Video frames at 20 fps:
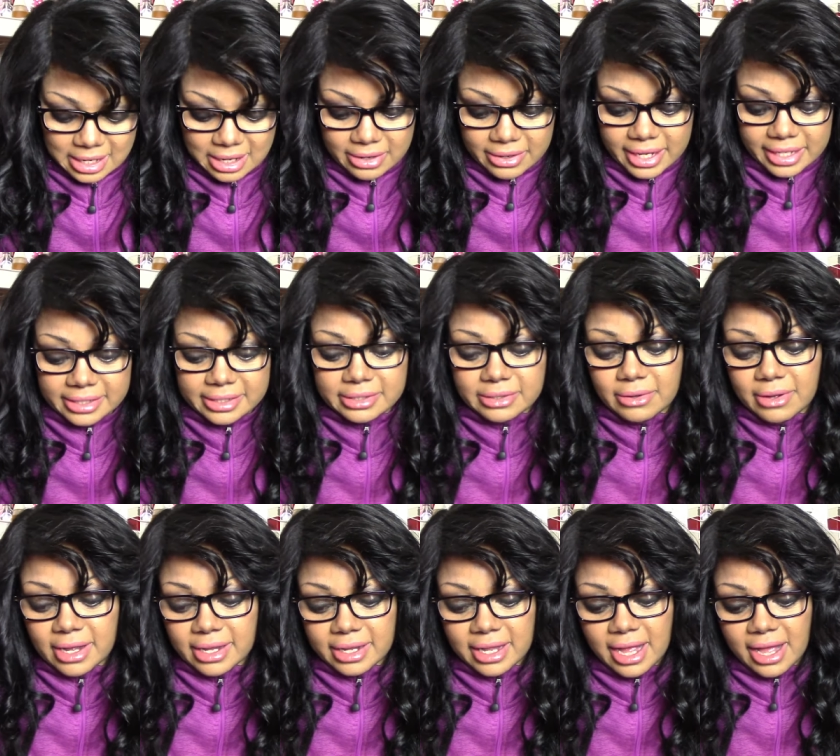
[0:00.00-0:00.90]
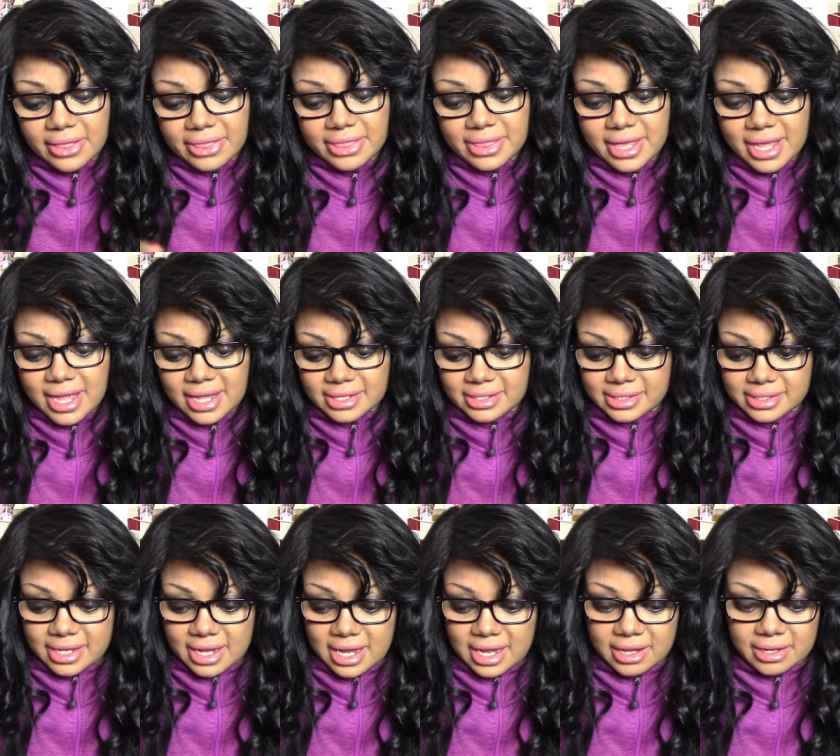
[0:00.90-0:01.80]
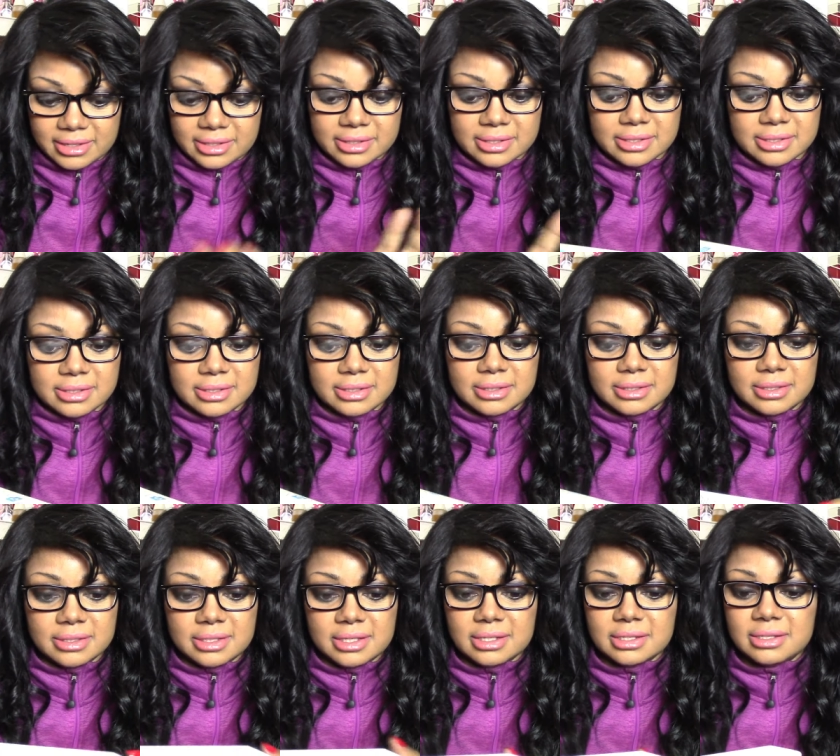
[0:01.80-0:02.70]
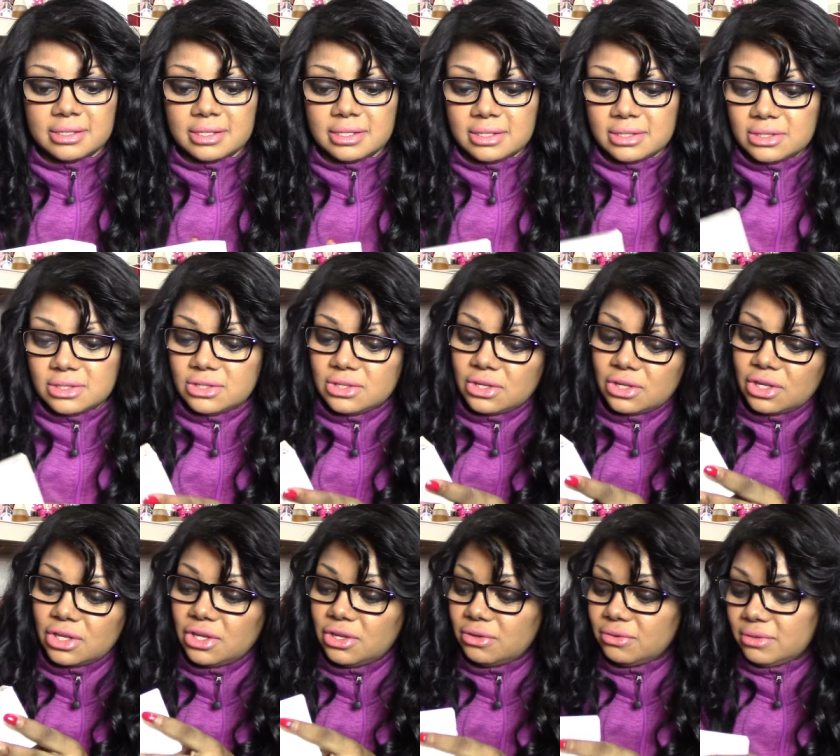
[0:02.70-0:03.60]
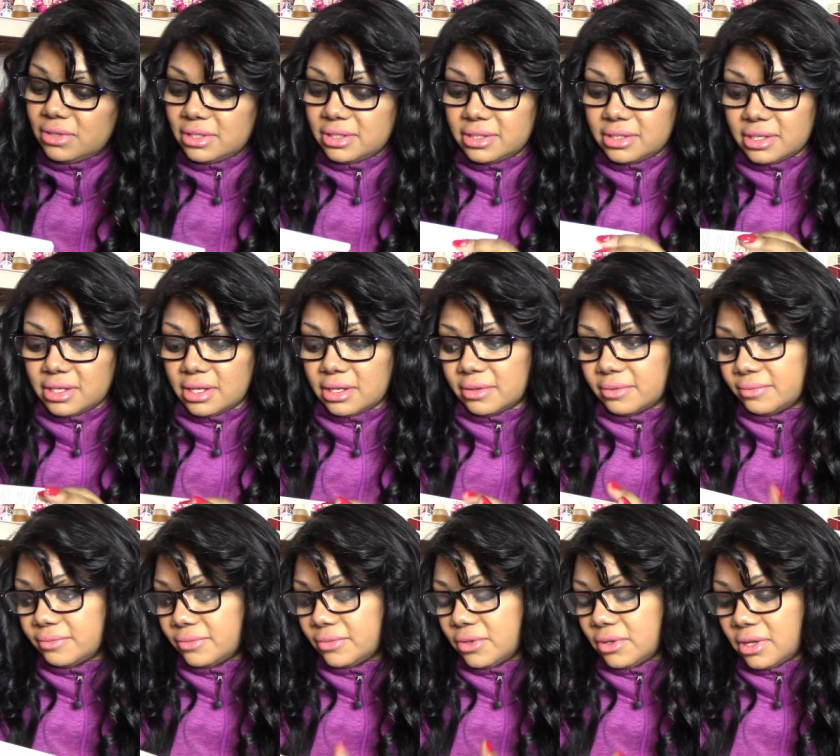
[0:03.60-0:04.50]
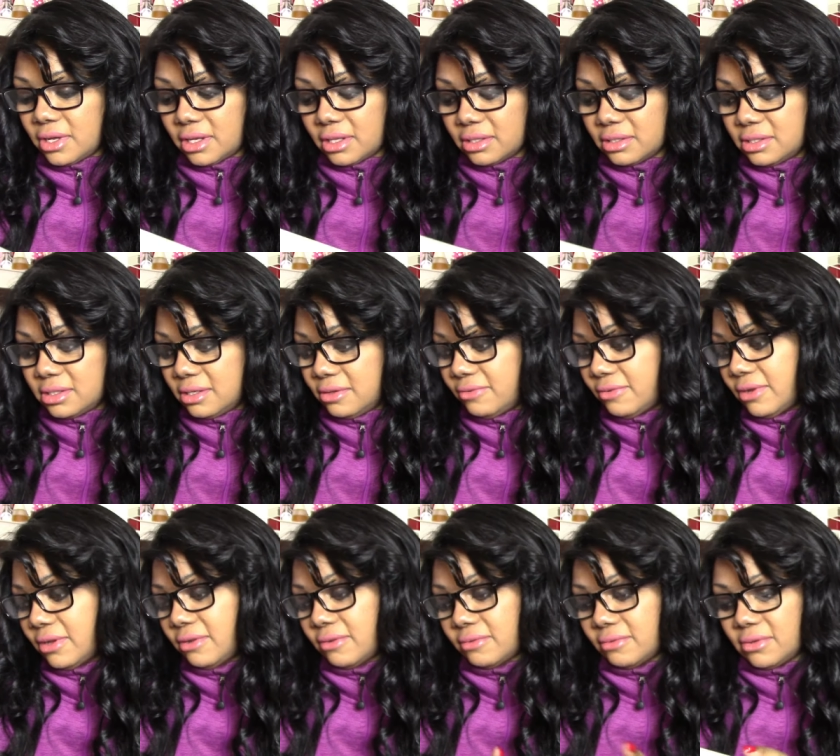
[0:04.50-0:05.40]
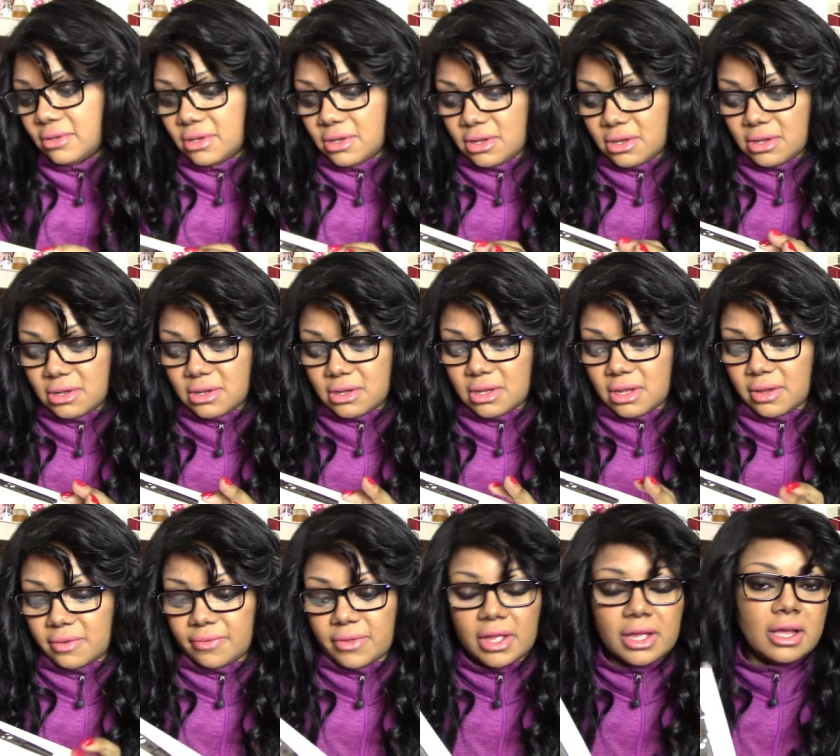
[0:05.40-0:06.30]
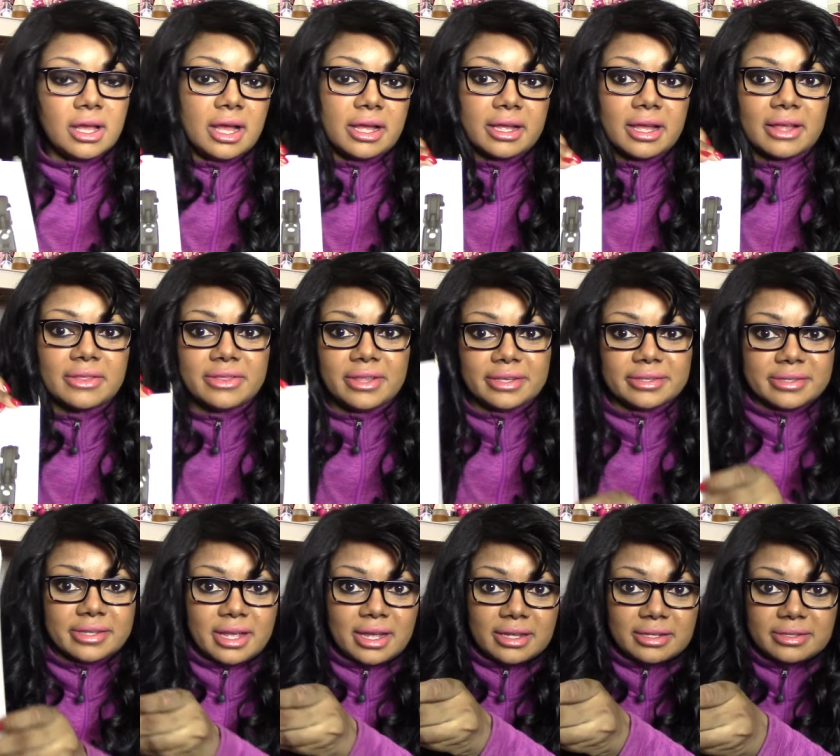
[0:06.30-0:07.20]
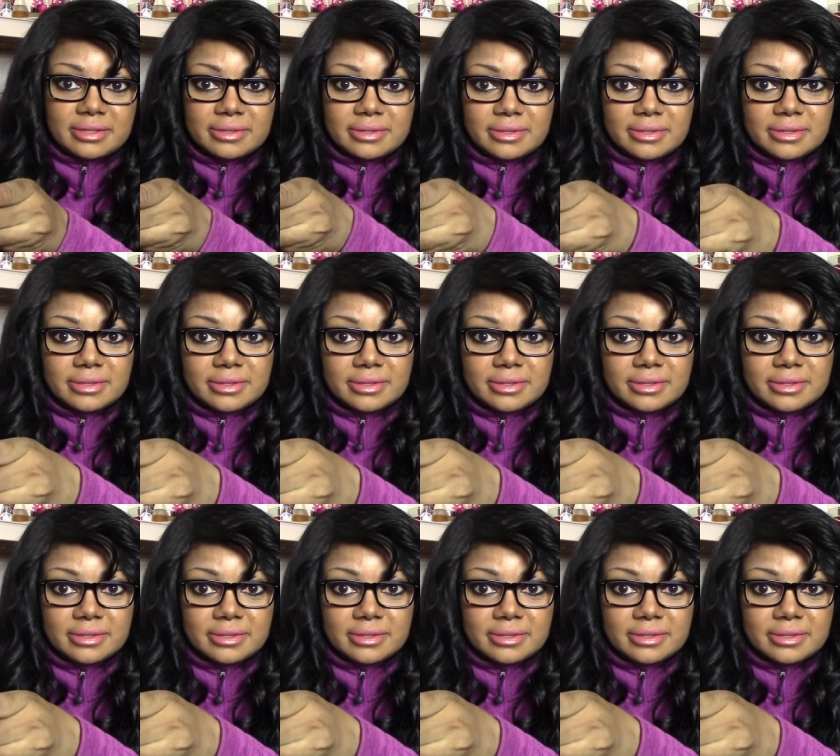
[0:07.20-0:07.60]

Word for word: Okay, so I got this, guys. This is the cutest thing. Okay, let's see if I have... Okay, I got this, guys.